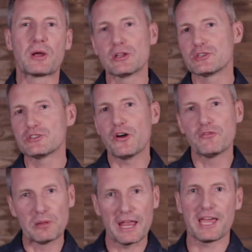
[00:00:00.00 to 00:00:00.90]
cultures
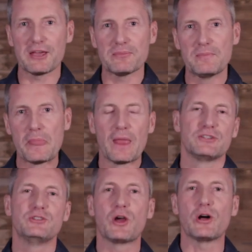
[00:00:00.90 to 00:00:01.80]
of blame
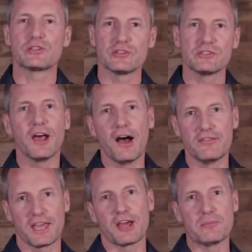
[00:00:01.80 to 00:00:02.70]
to cultures of
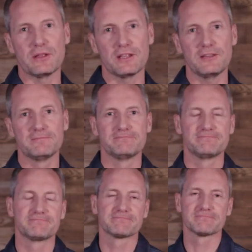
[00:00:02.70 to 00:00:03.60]
accountability.
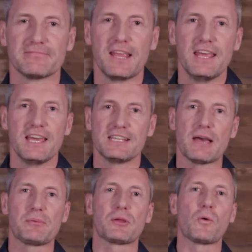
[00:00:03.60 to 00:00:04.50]

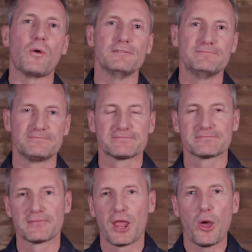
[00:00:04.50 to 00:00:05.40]
Example number 1.
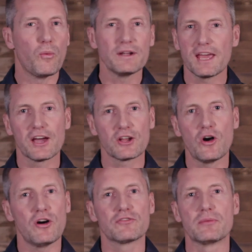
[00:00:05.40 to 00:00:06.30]
One day I got a
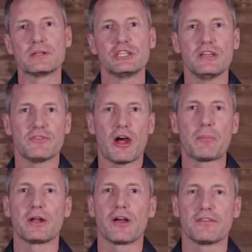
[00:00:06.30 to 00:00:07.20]
call from a chief
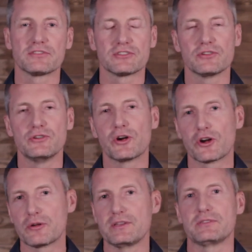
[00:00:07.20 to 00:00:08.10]
operating officer who
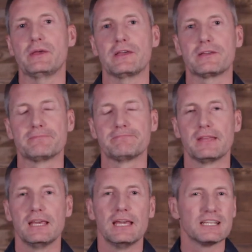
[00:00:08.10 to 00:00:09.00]
heard me speak.
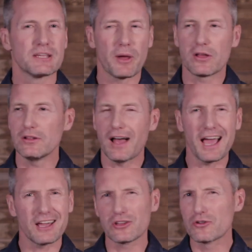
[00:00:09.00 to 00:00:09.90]
And he said, "Michael,
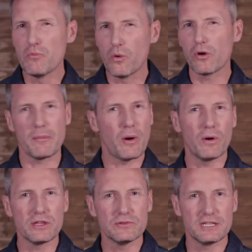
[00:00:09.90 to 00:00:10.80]
I gotta learn more about
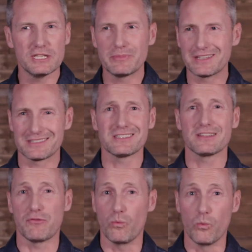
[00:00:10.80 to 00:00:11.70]
what you teach because this
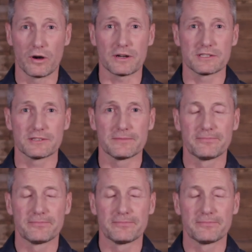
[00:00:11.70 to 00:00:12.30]
stuff works."